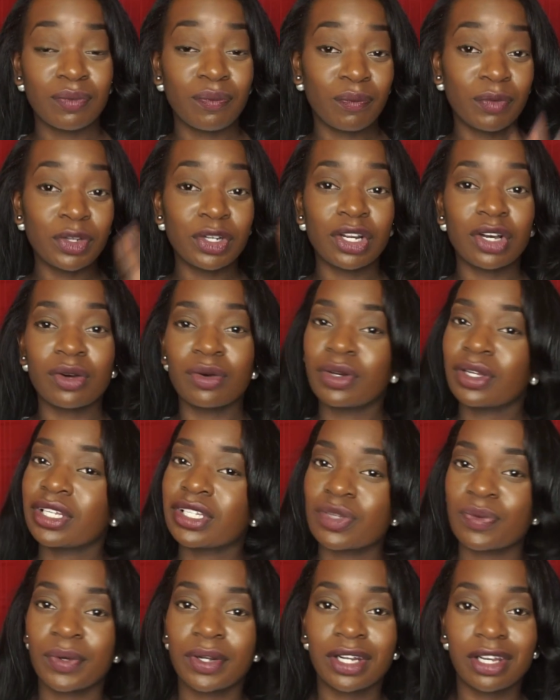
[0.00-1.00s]
you know,
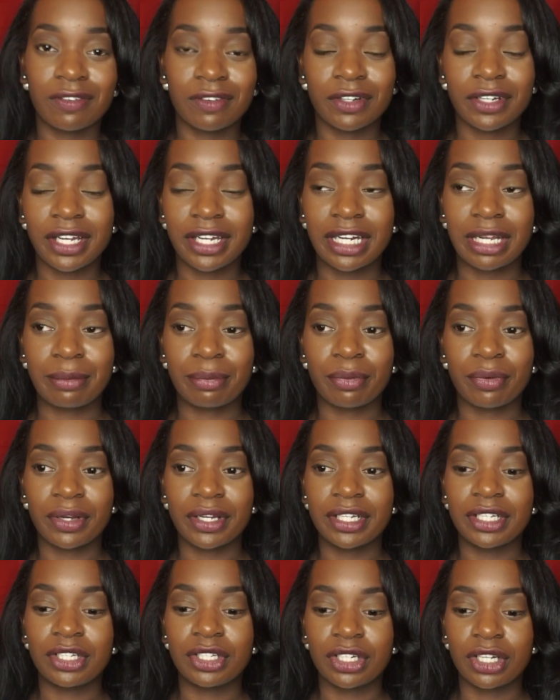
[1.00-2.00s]
it's whatever at that
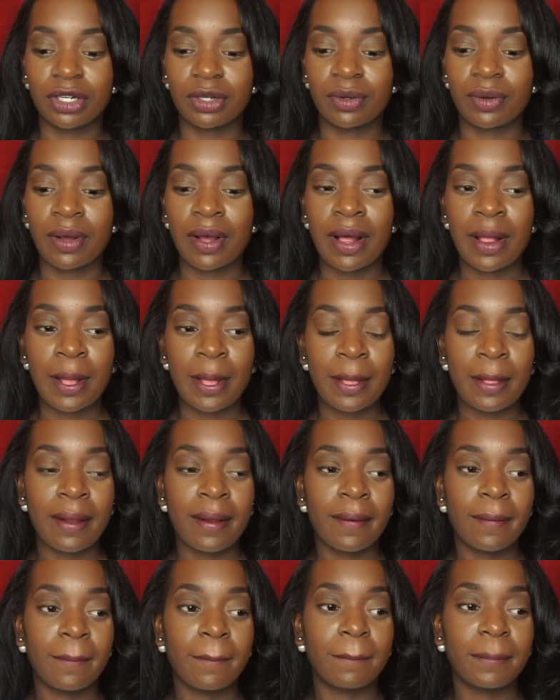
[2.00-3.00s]
point, you know.
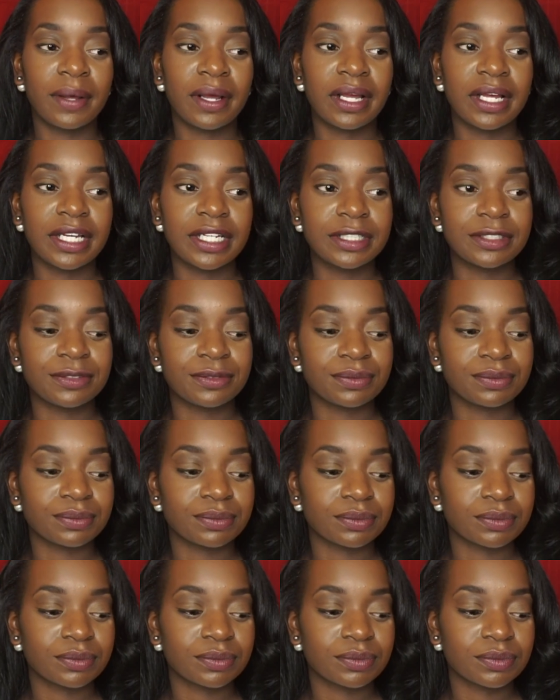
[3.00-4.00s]
But
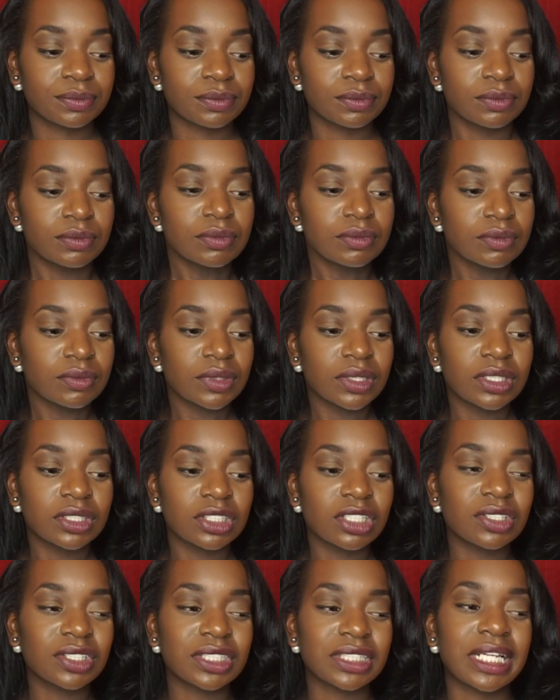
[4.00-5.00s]

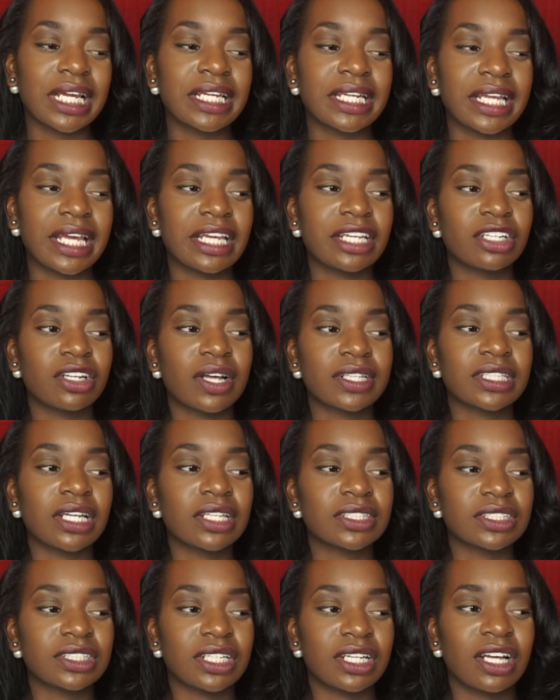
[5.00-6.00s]
so it's like that, you know. I
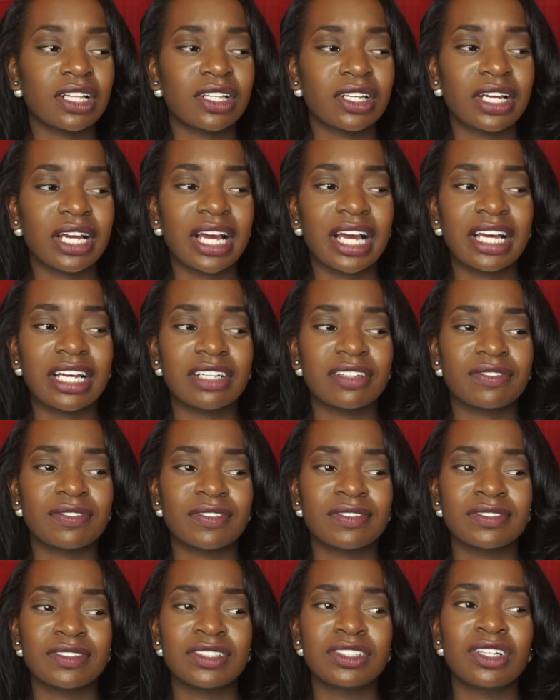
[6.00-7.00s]
talked to the other guy,
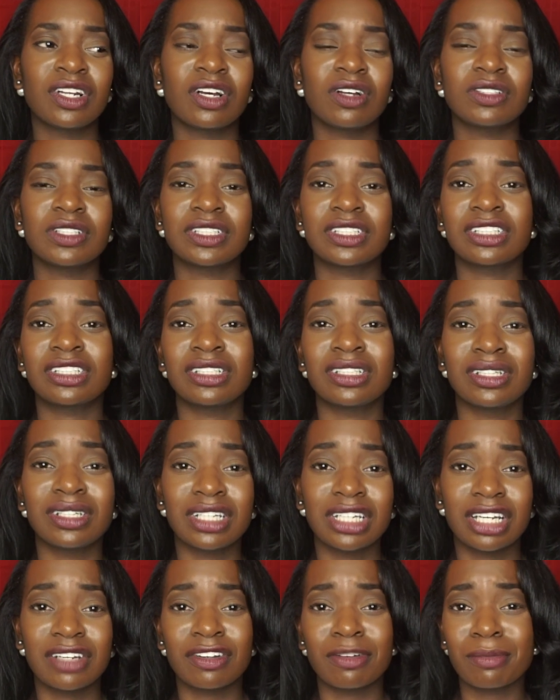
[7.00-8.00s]
you know, just
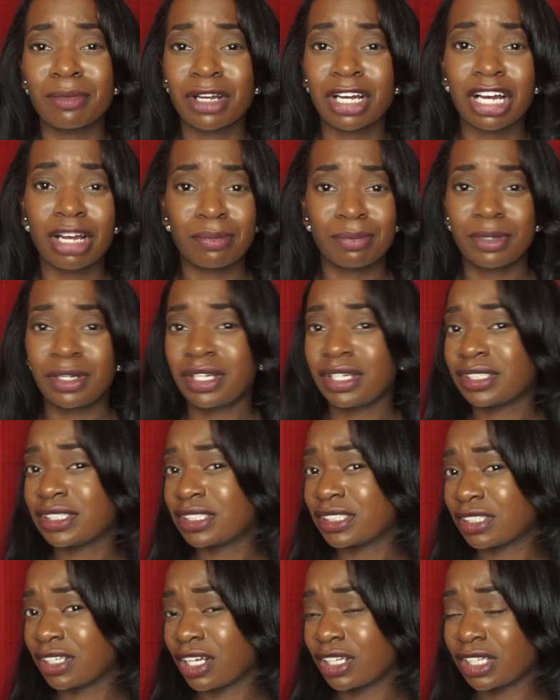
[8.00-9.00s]
get him company,
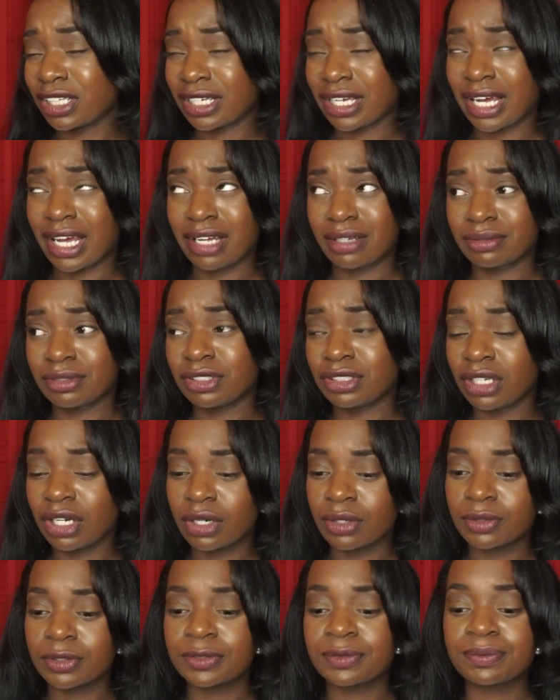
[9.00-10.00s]
because the other guy, you
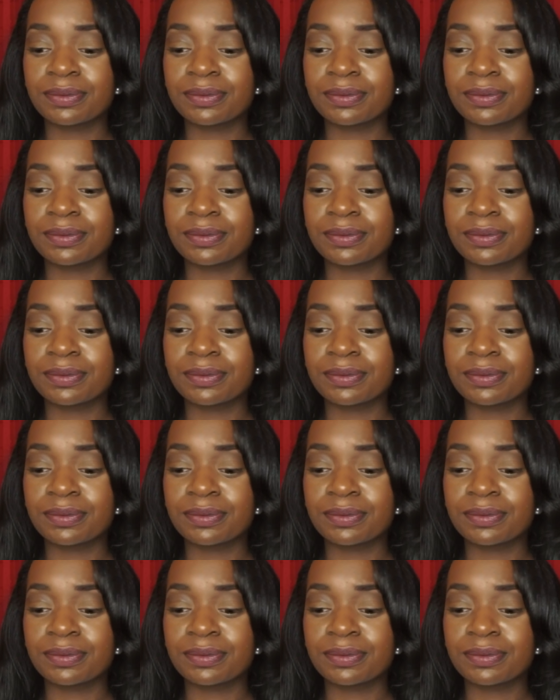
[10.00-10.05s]
know.